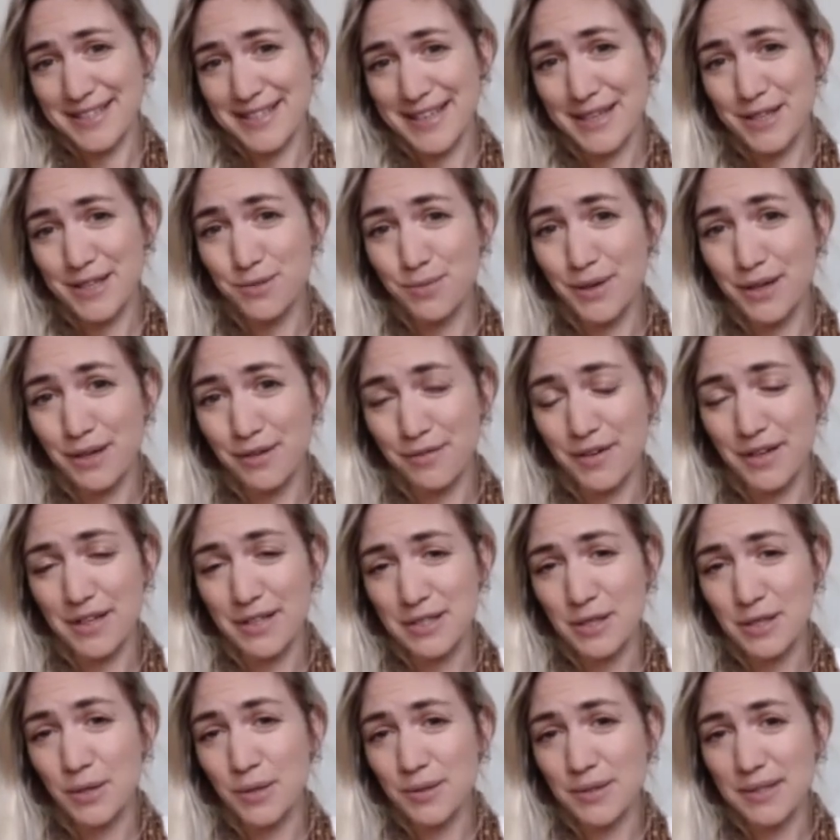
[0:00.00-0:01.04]
Each one of our
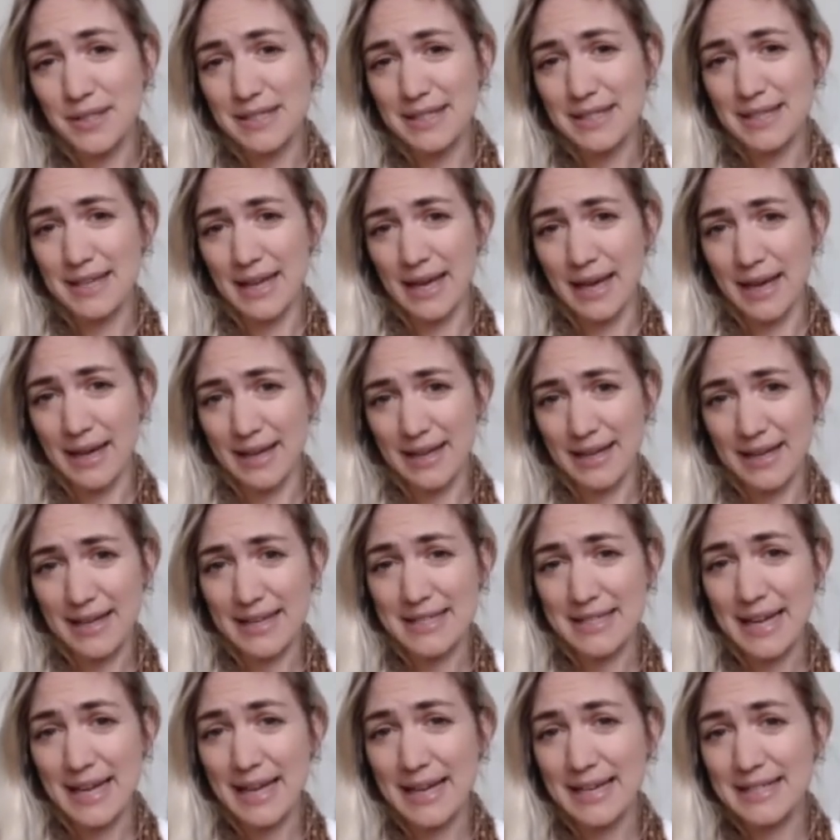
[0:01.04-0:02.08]
souls
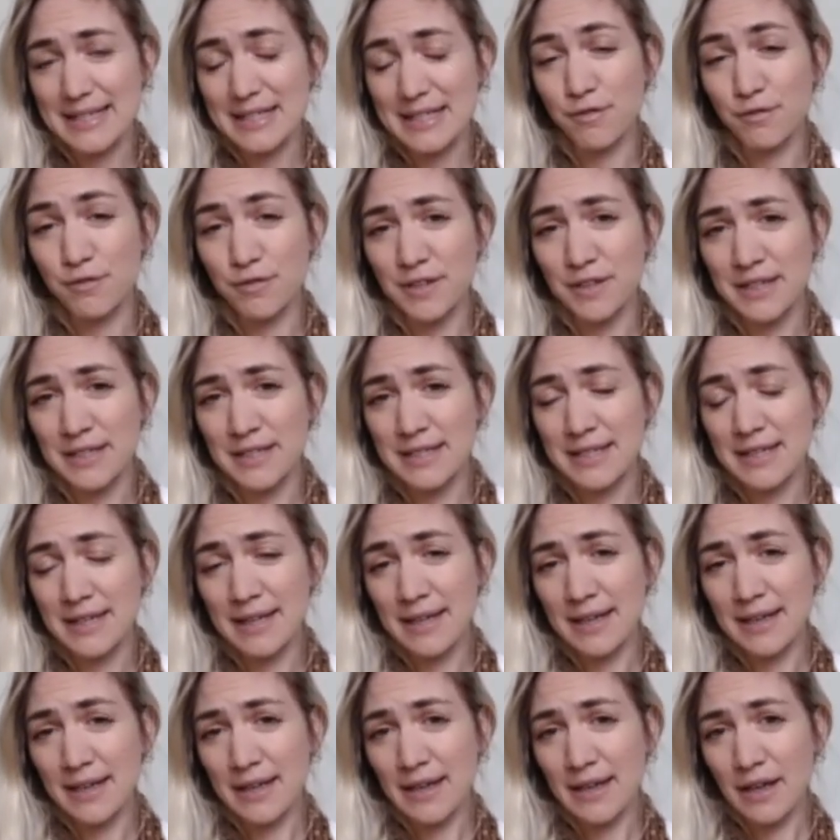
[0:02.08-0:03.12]
has had different
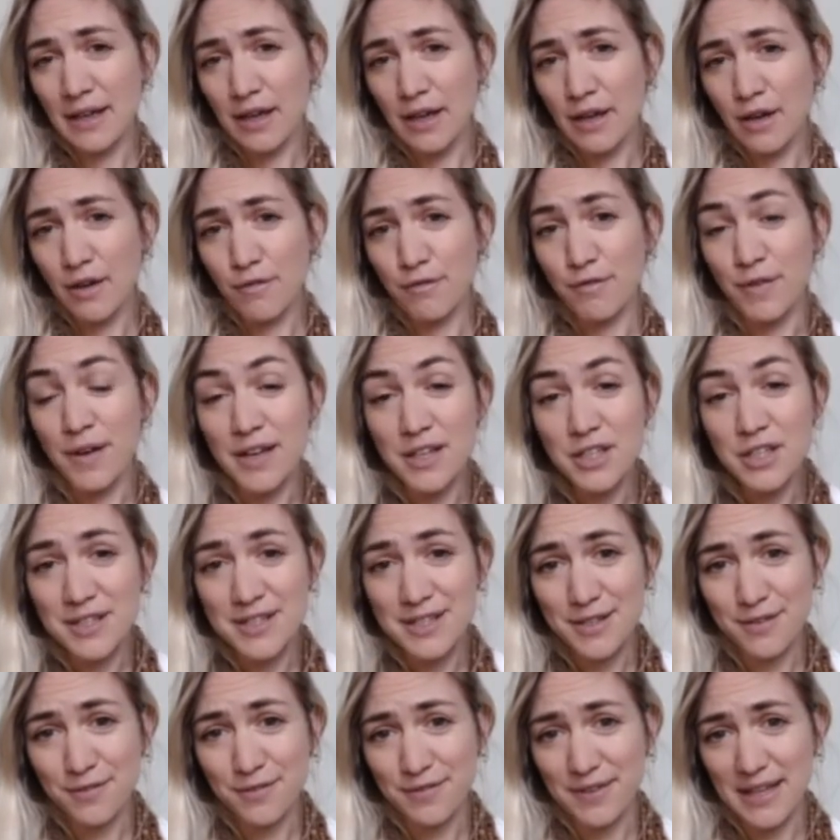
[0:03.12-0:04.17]

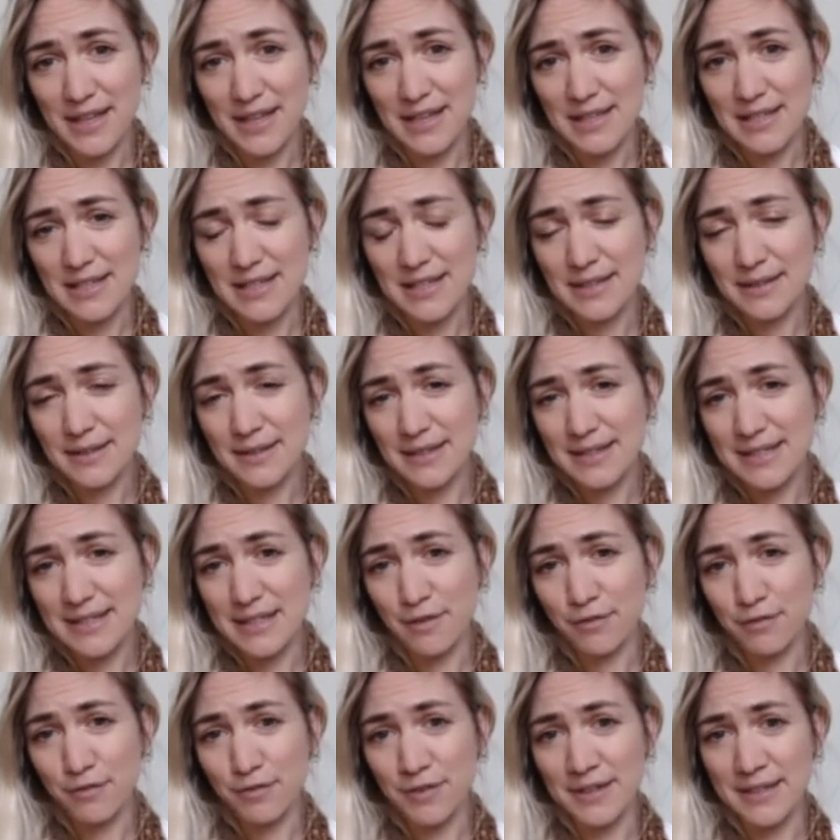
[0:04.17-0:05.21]
versions of these,
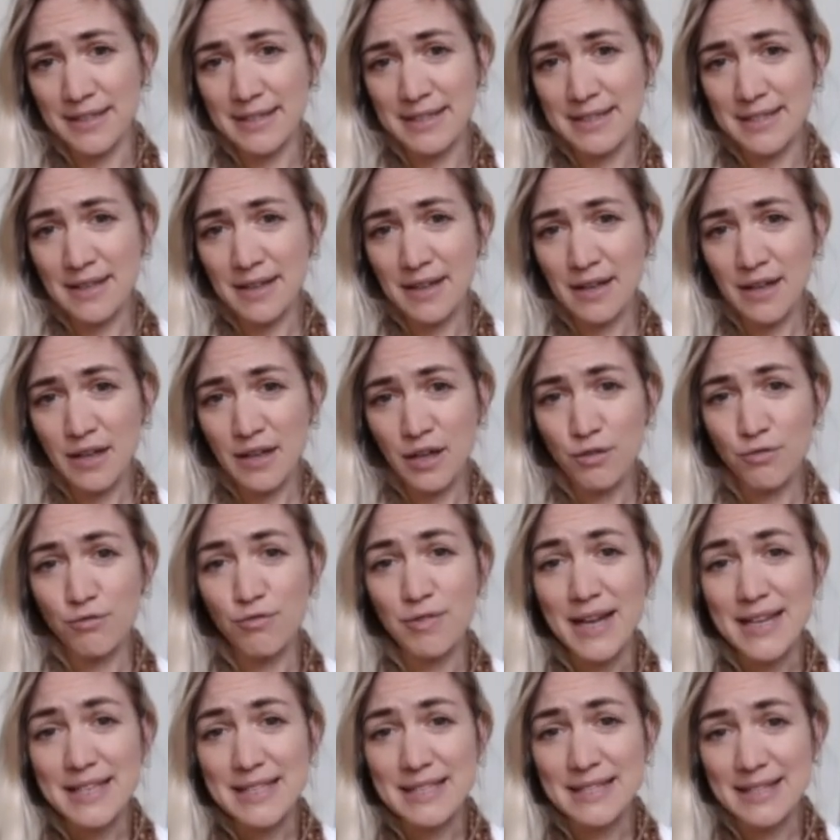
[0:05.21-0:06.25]
different
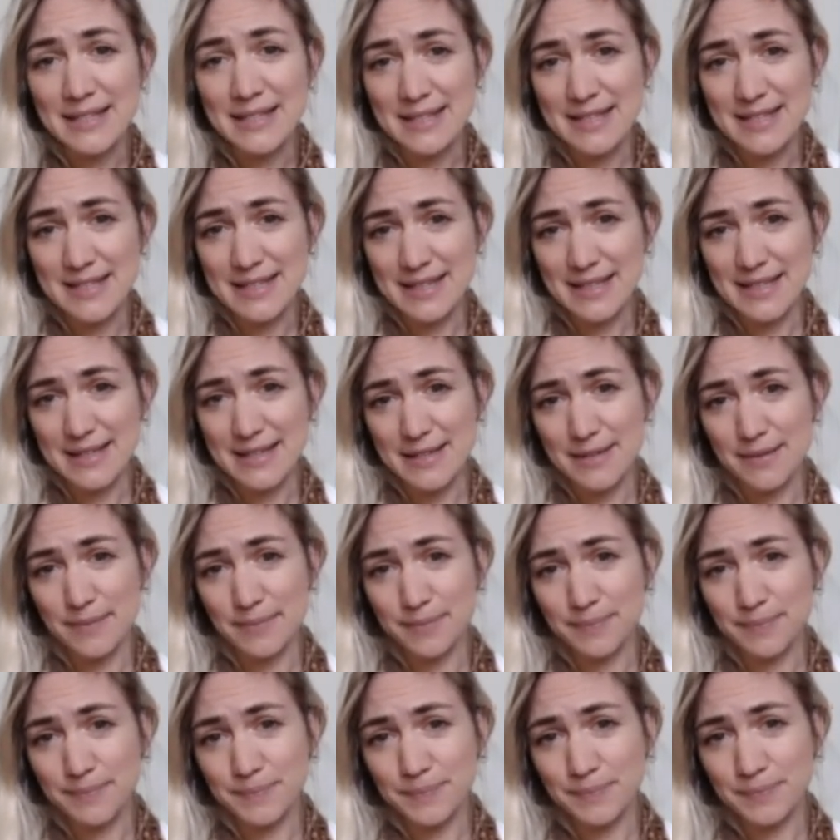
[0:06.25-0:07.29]
resonances
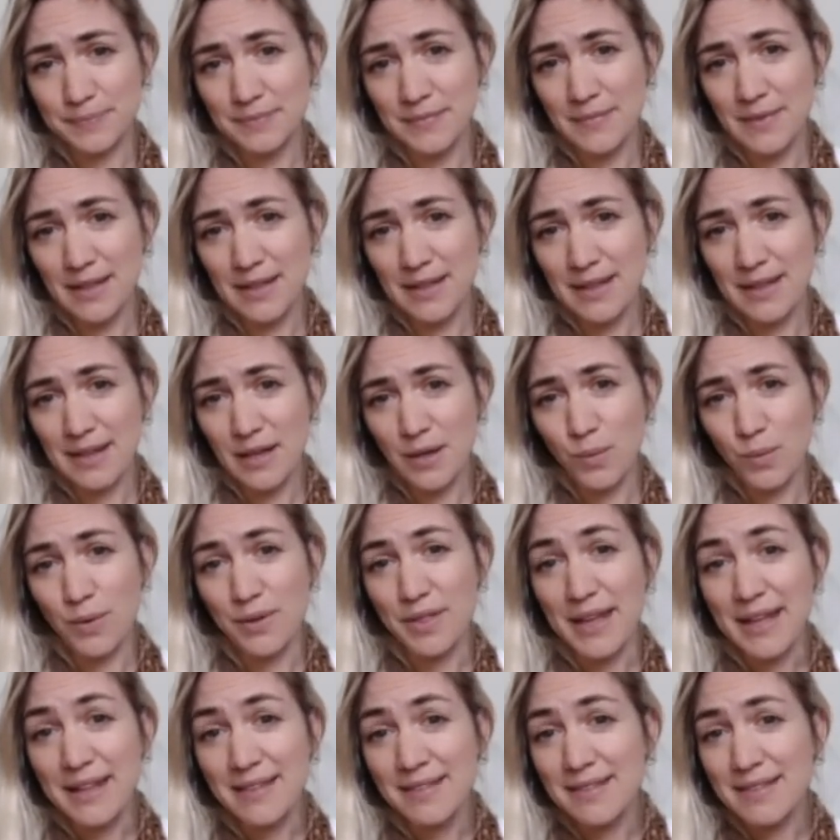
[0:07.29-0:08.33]

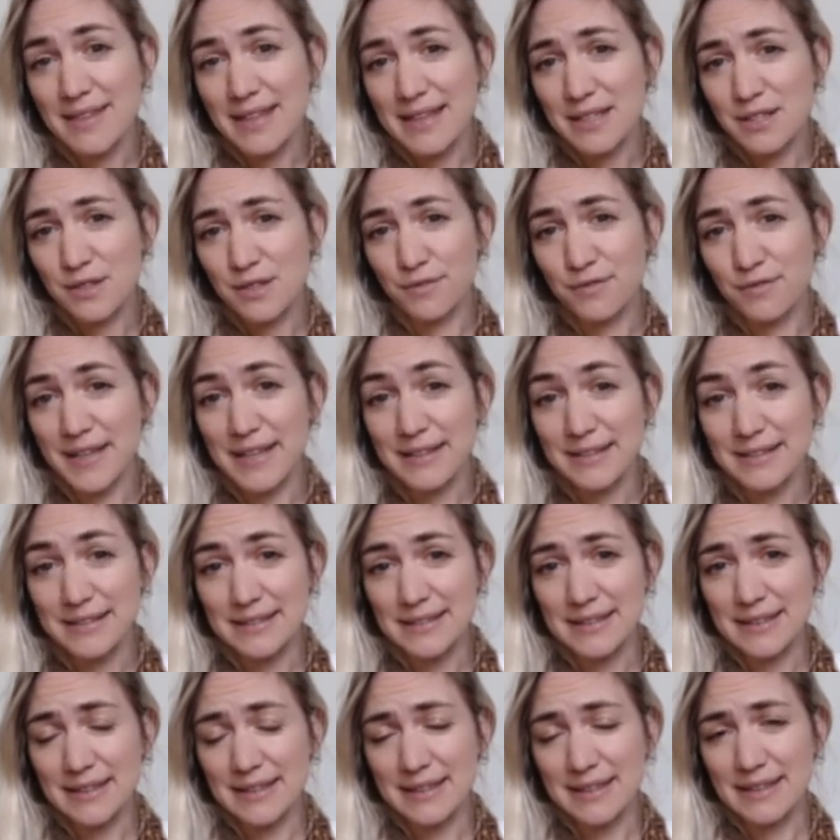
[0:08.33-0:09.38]
within this
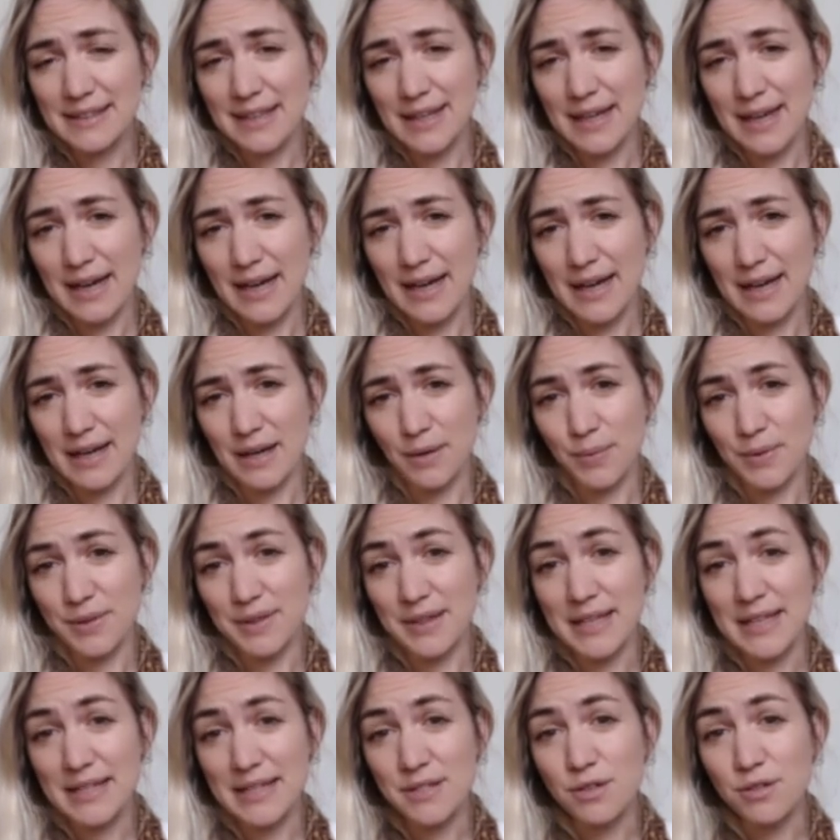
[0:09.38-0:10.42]
field, with
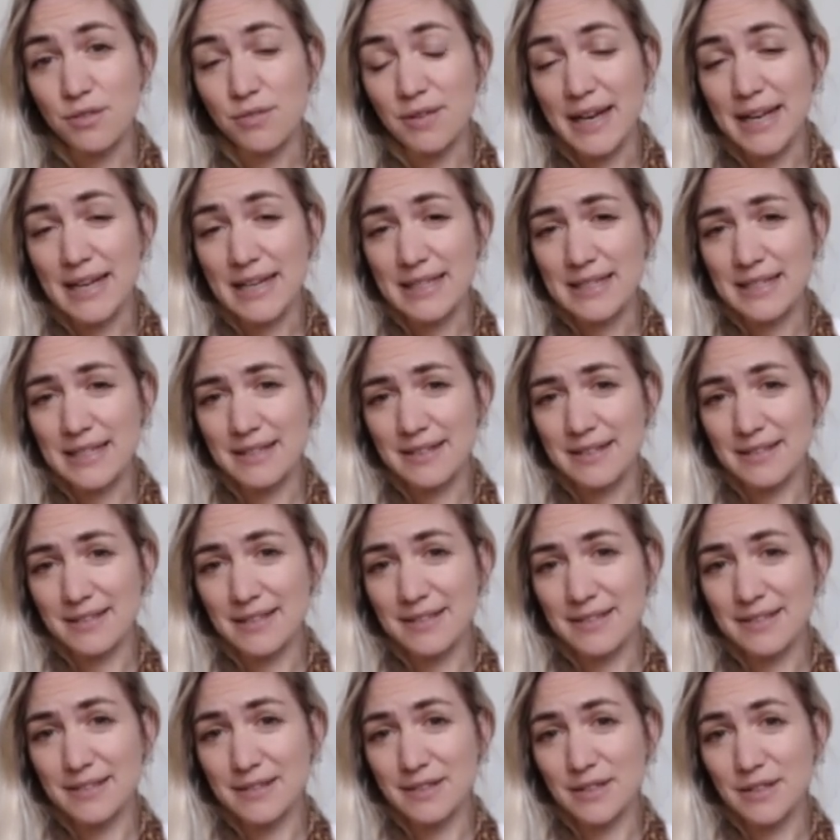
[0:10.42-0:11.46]
these great
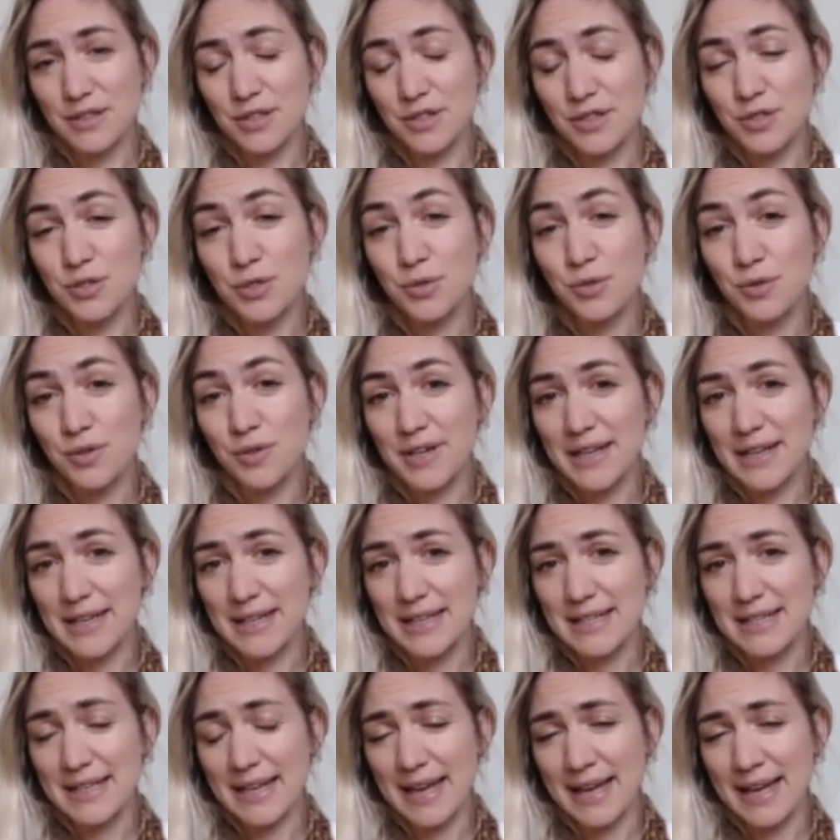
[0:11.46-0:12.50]

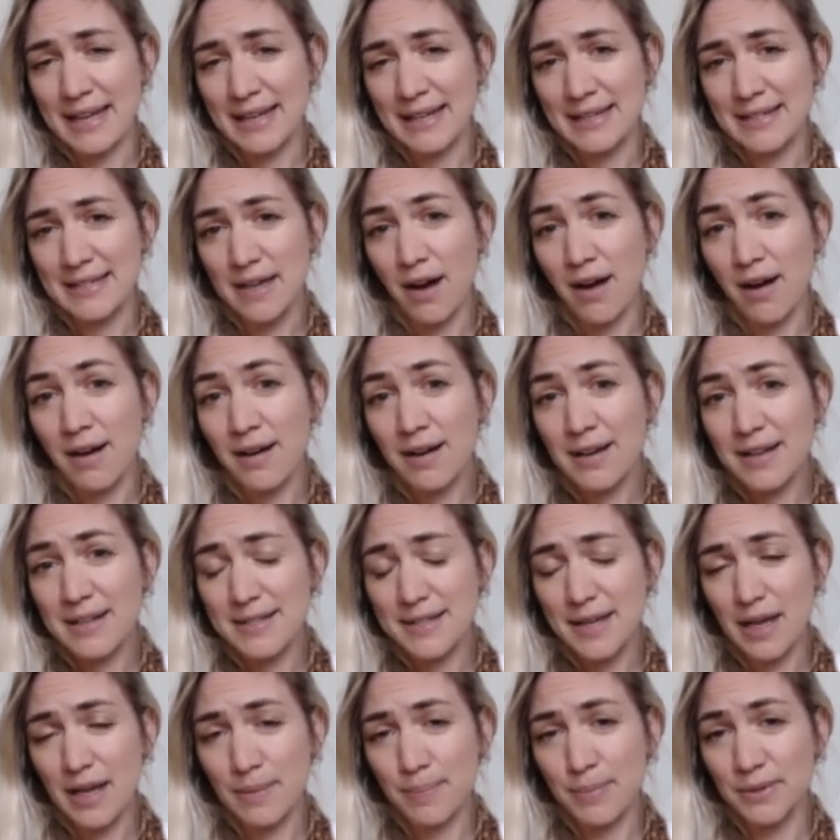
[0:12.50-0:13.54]
stories and
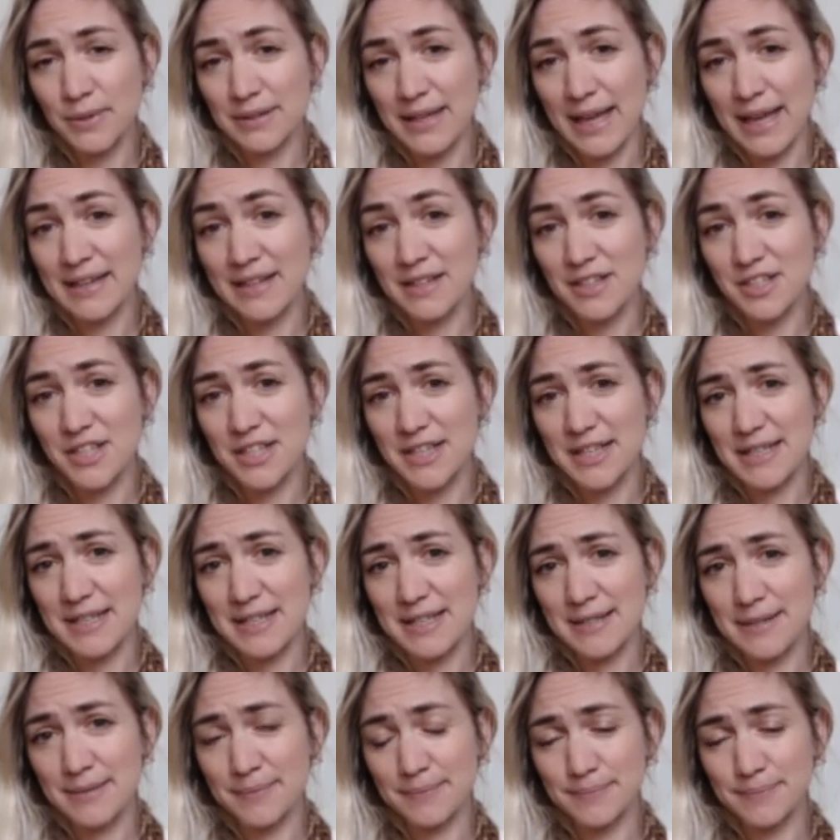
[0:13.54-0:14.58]
archetypal energies.